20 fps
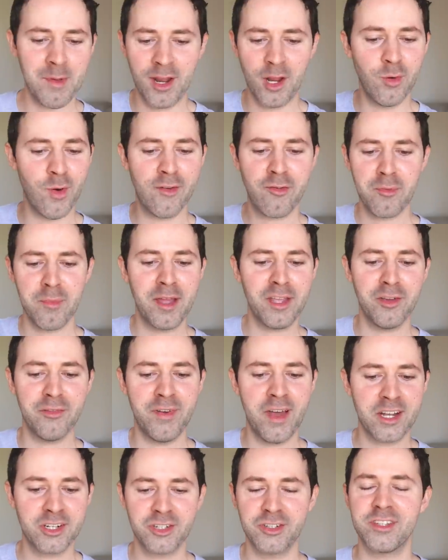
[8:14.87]
mean, whoever
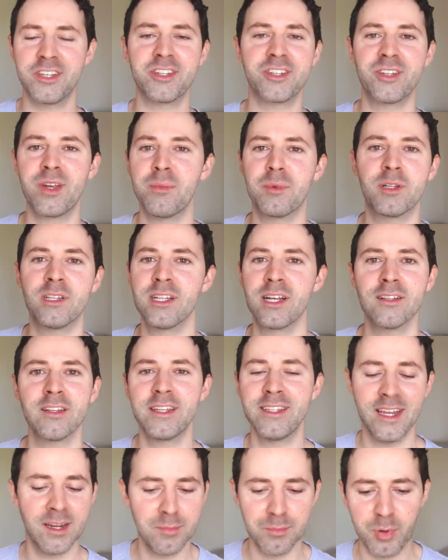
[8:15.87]
manufactured this ship clearly
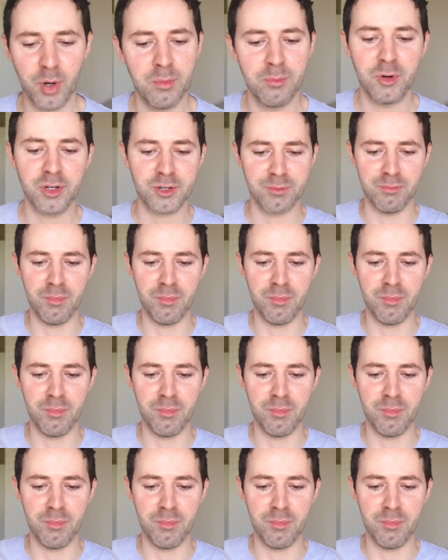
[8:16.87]
didn't put much